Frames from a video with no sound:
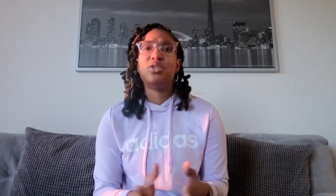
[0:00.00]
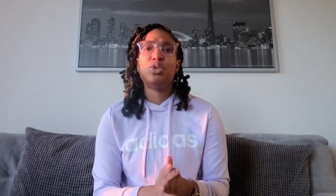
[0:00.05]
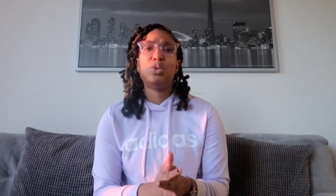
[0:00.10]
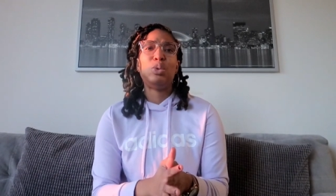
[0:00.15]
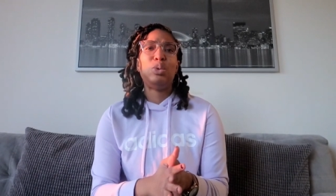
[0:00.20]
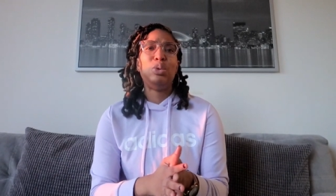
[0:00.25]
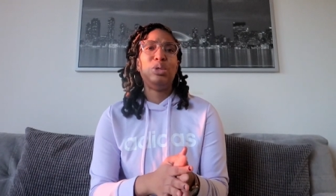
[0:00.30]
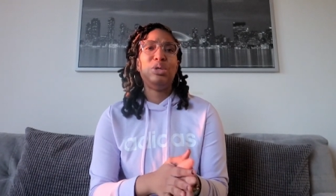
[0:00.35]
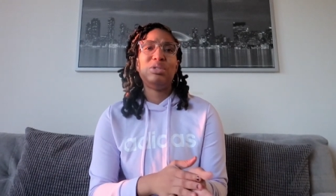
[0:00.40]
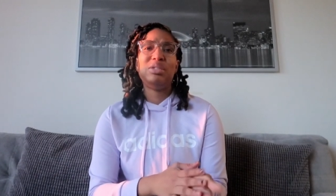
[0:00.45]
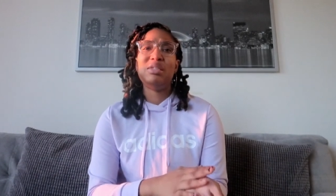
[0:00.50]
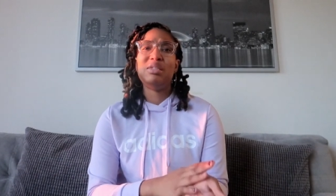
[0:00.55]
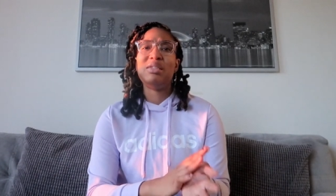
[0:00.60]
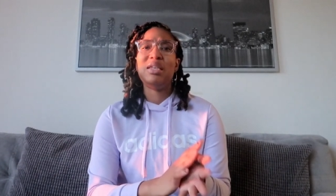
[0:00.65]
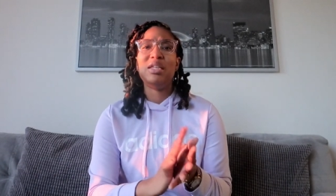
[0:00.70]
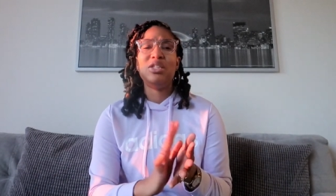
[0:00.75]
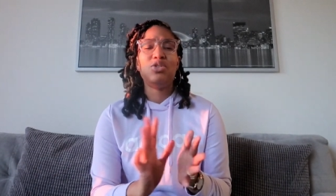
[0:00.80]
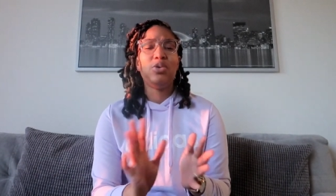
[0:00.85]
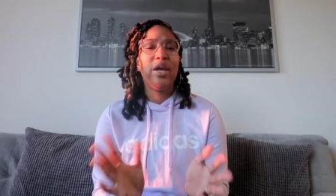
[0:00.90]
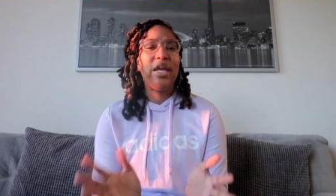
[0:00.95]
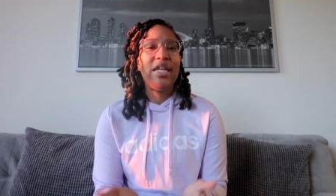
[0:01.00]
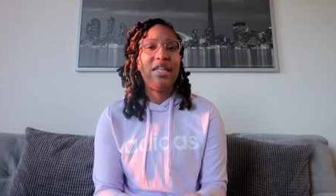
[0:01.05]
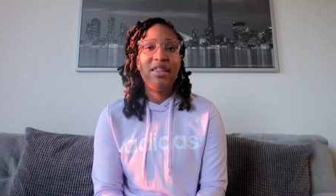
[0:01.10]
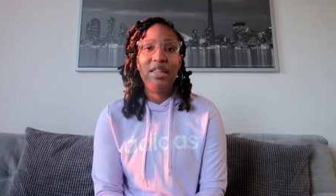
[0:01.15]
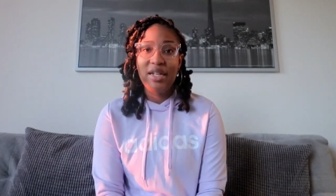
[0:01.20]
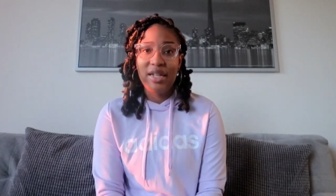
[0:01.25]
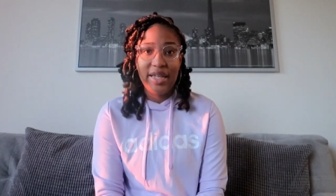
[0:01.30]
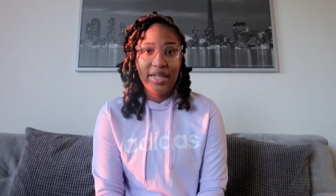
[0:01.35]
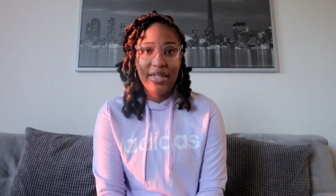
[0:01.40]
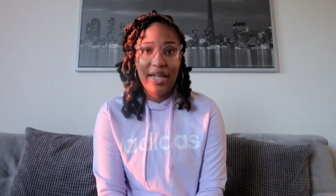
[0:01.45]
scoliosis center, or
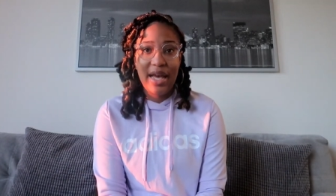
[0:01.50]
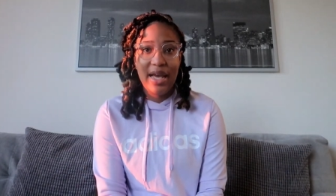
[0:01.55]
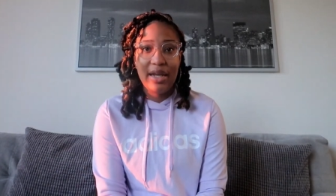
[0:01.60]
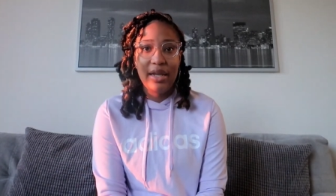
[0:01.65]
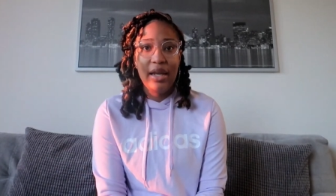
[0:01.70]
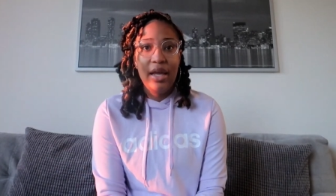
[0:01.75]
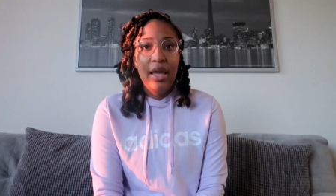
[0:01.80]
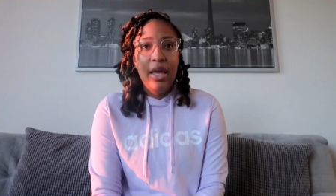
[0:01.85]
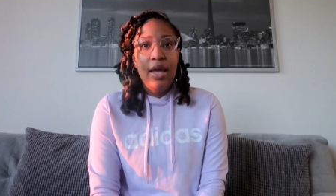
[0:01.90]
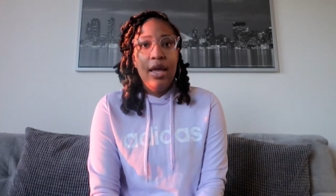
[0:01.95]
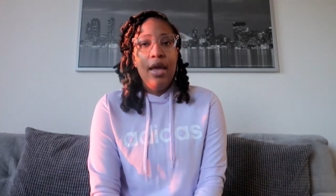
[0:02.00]
anything like that.